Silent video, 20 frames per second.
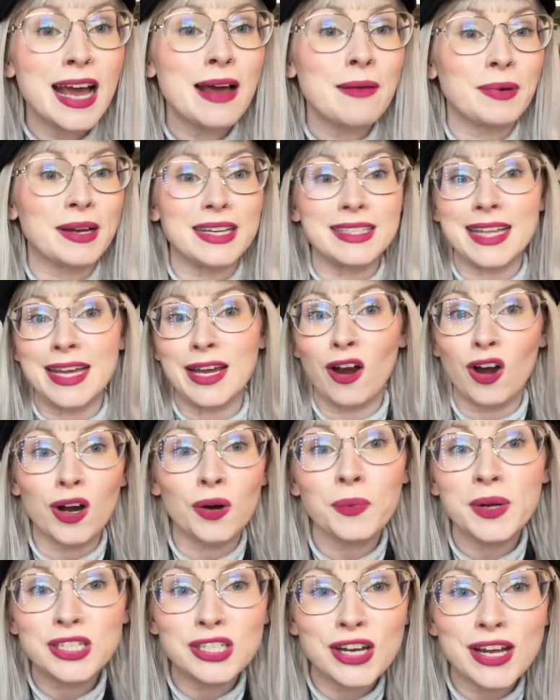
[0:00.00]
because they are
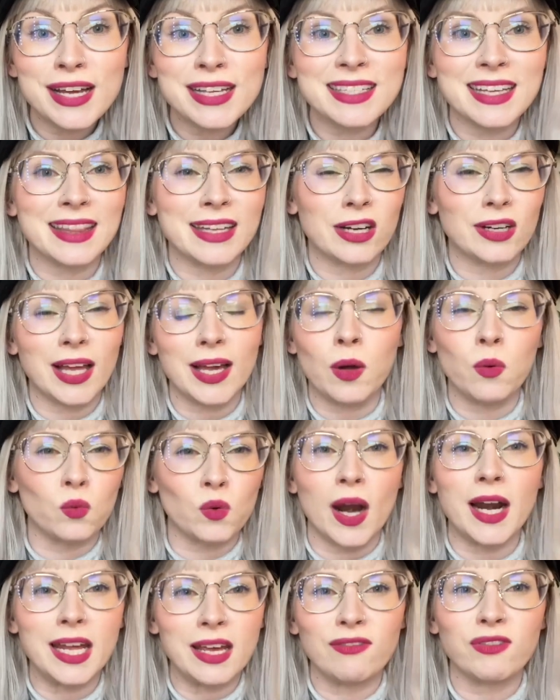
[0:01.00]
witches and they're like
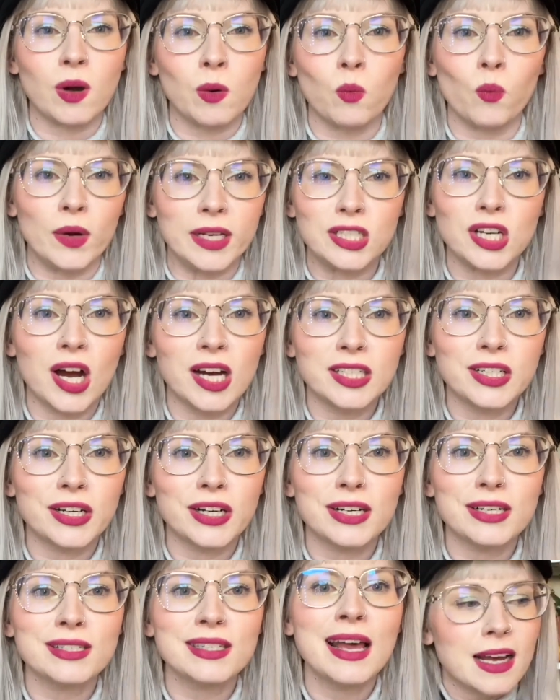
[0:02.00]
running from witch
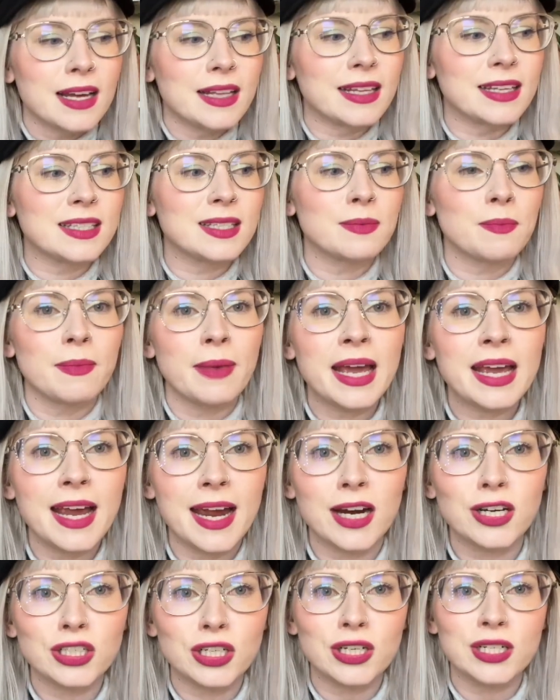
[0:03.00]
hunters. This main
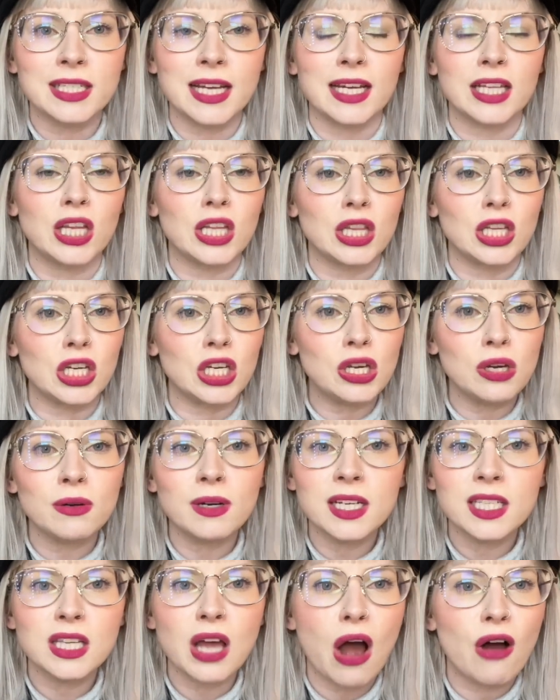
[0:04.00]
character is like the
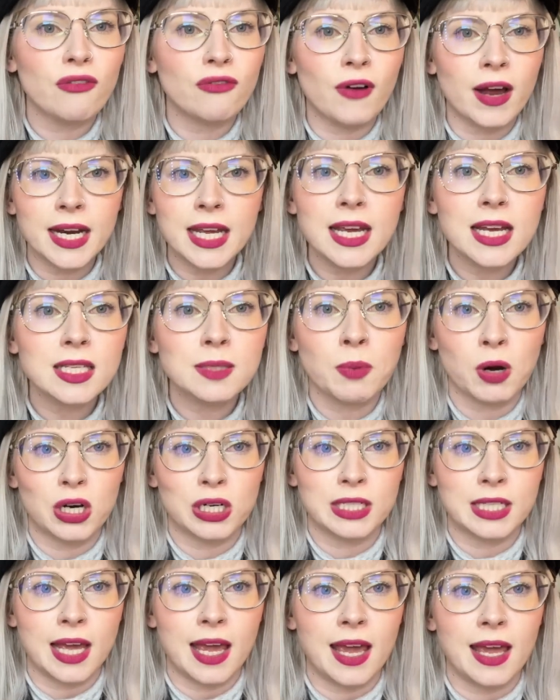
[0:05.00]
cutest, funniest
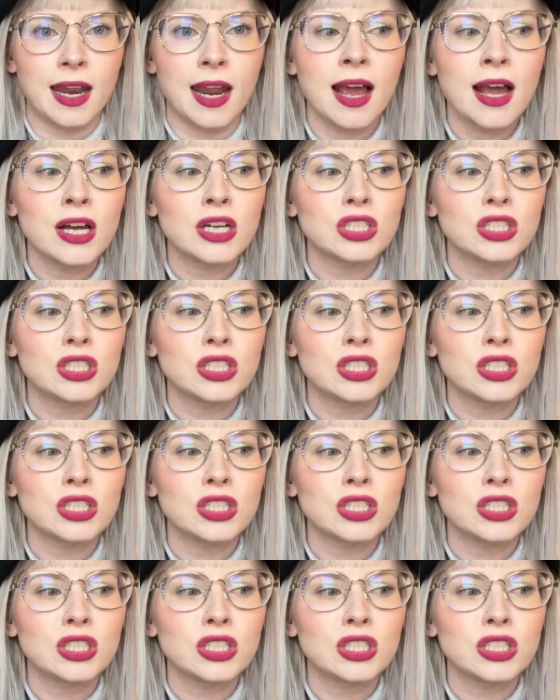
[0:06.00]
person.